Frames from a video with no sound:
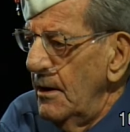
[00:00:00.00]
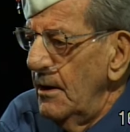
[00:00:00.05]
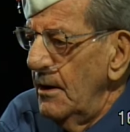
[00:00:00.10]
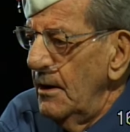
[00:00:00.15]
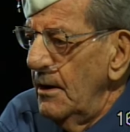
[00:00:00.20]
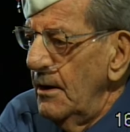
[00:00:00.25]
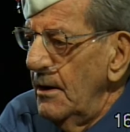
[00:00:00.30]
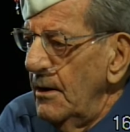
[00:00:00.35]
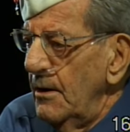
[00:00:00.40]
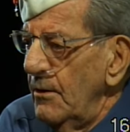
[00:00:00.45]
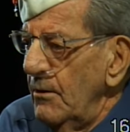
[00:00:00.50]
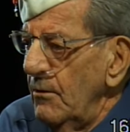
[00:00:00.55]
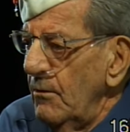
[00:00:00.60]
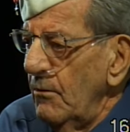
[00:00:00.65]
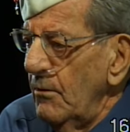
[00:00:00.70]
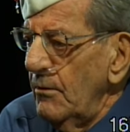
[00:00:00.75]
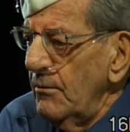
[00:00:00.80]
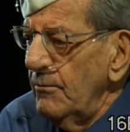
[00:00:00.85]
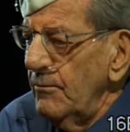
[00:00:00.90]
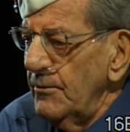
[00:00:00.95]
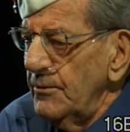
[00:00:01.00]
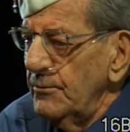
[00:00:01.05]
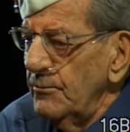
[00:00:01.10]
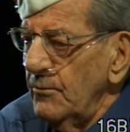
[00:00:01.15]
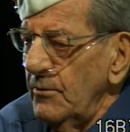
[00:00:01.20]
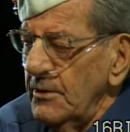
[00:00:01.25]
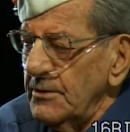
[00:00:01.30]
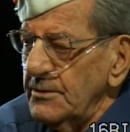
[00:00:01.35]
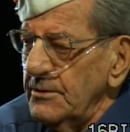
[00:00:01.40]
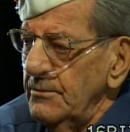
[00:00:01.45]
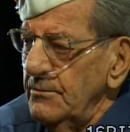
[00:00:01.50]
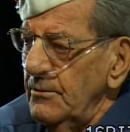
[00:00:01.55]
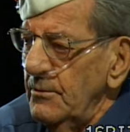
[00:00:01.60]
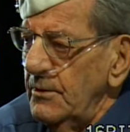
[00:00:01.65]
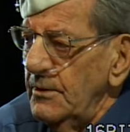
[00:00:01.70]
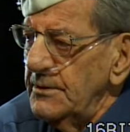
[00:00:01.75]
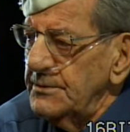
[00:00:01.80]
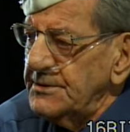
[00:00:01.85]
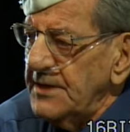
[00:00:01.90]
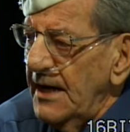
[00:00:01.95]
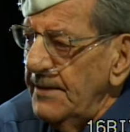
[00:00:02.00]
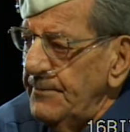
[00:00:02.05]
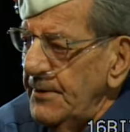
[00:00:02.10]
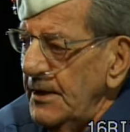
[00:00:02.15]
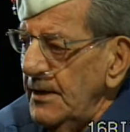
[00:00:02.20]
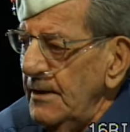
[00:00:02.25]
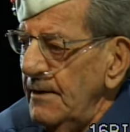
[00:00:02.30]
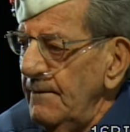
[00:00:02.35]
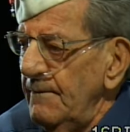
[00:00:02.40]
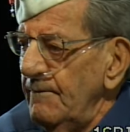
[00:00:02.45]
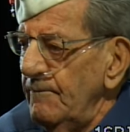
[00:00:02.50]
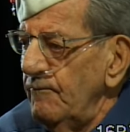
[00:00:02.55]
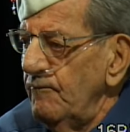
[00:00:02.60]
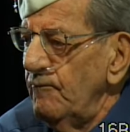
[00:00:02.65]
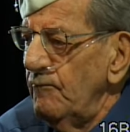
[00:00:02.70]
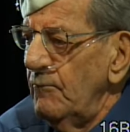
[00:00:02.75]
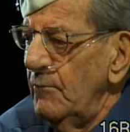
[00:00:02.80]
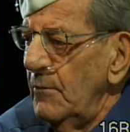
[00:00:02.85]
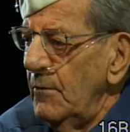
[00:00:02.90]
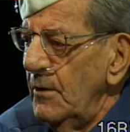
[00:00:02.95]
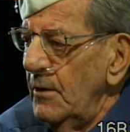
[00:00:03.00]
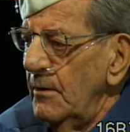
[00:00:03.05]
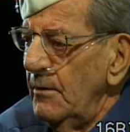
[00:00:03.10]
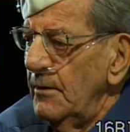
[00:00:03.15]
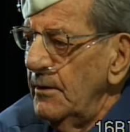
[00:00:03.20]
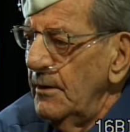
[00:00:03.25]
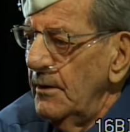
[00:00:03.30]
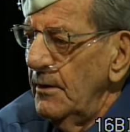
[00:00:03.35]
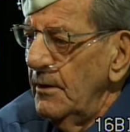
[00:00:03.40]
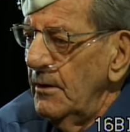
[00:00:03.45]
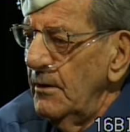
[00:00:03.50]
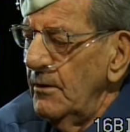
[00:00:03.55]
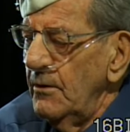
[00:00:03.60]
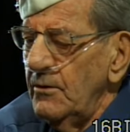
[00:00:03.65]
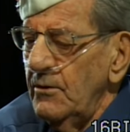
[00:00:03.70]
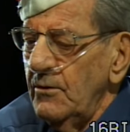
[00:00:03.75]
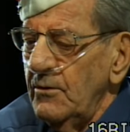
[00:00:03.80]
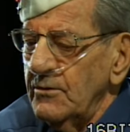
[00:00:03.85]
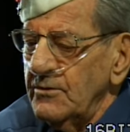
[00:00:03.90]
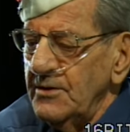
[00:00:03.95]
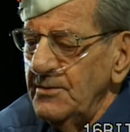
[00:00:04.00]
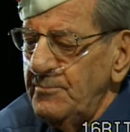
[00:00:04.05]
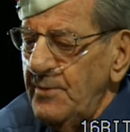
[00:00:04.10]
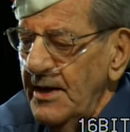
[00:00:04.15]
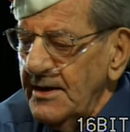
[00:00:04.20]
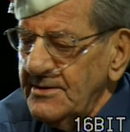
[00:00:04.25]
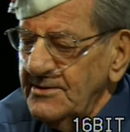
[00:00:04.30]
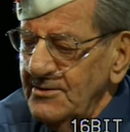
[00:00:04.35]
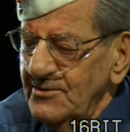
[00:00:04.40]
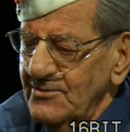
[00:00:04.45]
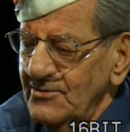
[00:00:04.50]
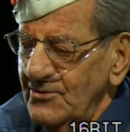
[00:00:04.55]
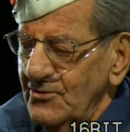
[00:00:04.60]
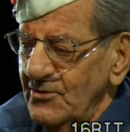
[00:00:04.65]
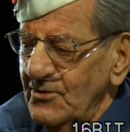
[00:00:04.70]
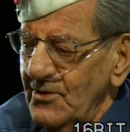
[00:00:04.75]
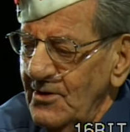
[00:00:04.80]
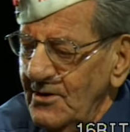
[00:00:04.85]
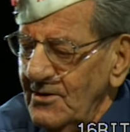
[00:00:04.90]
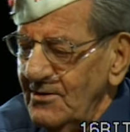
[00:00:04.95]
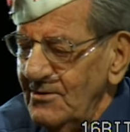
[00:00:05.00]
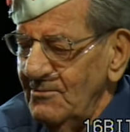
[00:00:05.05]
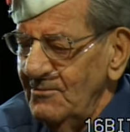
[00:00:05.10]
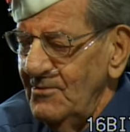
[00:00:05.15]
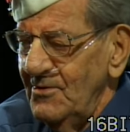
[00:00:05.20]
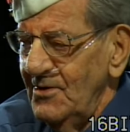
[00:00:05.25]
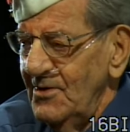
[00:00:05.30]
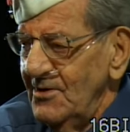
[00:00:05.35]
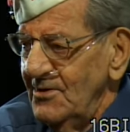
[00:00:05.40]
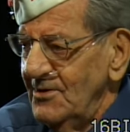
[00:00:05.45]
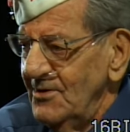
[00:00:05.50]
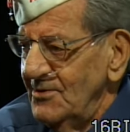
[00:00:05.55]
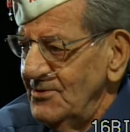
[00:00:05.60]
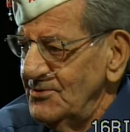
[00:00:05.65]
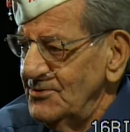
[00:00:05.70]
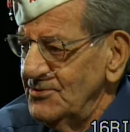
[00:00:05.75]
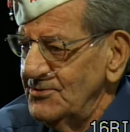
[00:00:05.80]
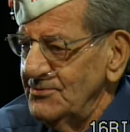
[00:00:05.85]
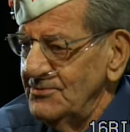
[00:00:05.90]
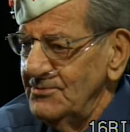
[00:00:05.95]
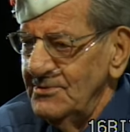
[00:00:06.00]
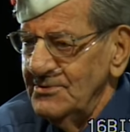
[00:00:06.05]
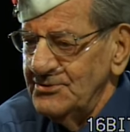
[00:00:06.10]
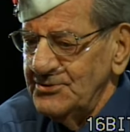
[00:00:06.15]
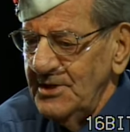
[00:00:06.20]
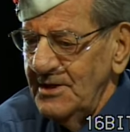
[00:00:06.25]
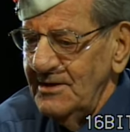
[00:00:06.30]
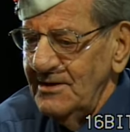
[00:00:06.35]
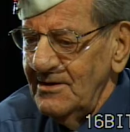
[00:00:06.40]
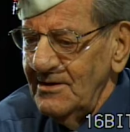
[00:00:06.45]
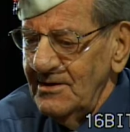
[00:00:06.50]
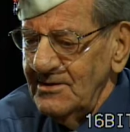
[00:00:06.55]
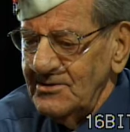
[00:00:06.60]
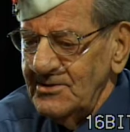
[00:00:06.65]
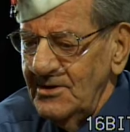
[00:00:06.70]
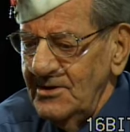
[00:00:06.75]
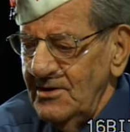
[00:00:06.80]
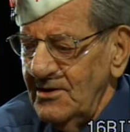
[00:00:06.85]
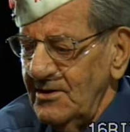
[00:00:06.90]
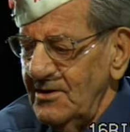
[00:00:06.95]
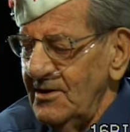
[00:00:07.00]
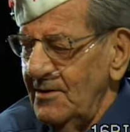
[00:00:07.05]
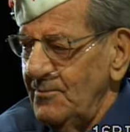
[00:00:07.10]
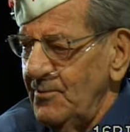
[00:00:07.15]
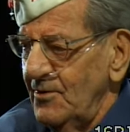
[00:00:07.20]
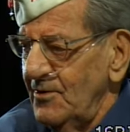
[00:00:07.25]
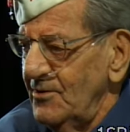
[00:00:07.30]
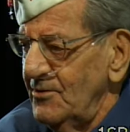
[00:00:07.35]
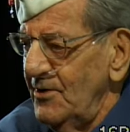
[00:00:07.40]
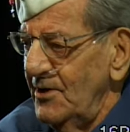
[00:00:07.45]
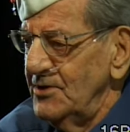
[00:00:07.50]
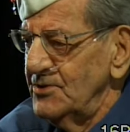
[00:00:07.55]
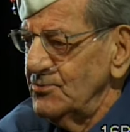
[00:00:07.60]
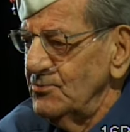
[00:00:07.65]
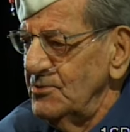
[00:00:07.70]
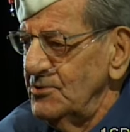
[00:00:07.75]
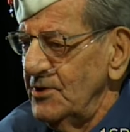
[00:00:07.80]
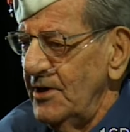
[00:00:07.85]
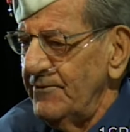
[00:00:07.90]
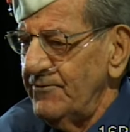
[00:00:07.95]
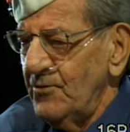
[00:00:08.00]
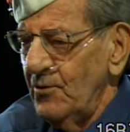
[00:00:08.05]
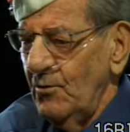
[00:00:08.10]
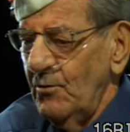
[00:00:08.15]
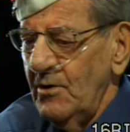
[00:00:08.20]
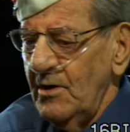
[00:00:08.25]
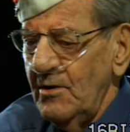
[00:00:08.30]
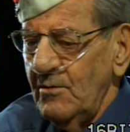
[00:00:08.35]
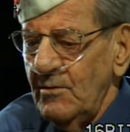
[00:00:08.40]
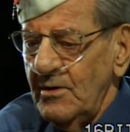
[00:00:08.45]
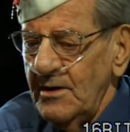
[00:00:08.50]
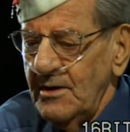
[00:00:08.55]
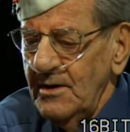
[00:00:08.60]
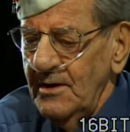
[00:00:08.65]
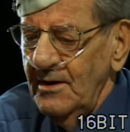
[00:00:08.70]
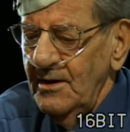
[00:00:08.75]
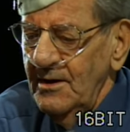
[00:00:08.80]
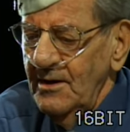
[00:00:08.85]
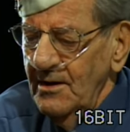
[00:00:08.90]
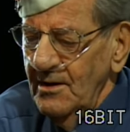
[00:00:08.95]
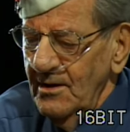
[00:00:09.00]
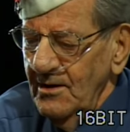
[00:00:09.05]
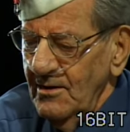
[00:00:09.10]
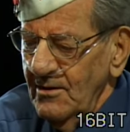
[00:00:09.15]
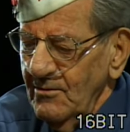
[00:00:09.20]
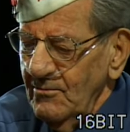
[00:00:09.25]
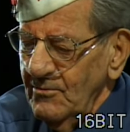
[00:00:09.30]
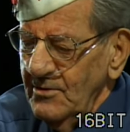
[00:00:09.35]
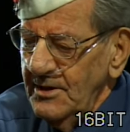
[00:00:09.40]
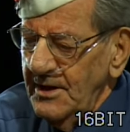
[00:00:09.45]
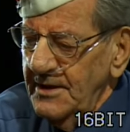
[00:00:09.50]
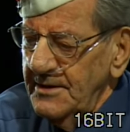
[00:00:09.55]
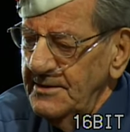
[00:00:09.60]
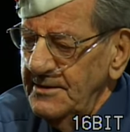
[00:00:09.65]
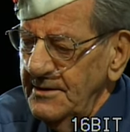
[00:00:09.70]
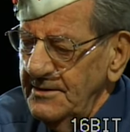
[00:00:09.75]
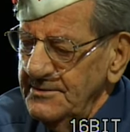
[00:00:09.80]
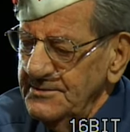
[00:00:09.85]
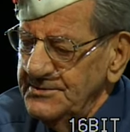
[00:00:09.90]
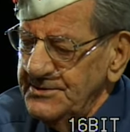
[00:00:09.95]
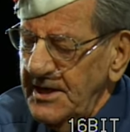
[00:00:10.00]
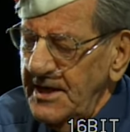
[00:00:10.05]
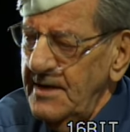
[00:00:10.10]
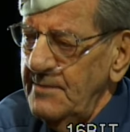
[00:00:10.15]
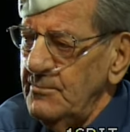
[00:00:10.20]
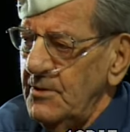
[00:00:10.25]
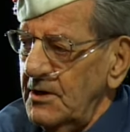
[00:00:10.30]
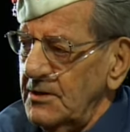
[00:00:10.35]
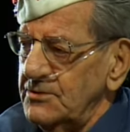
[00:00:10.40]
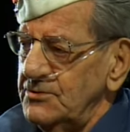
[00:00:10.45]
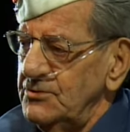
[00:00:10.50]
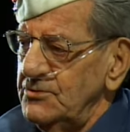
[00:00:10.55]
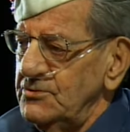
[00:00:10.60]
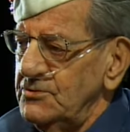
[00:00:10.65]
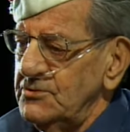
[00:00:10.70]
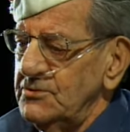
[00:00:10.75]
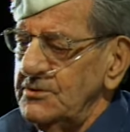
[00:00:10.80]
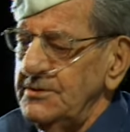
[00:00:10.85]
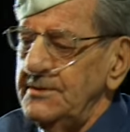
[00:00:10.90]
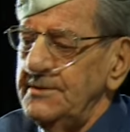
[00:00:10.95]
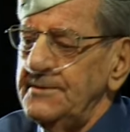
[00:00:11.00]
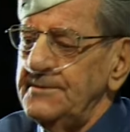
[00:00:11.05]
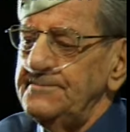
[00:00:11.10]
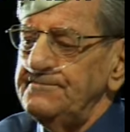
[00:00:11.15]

Oh, uh, uh, Tapi? At yeah. Oh, I'll get back to uh, uh, Saidor. I'll tell you a couple of nice ones after a while. I, we had these hammocks, you know, and uh,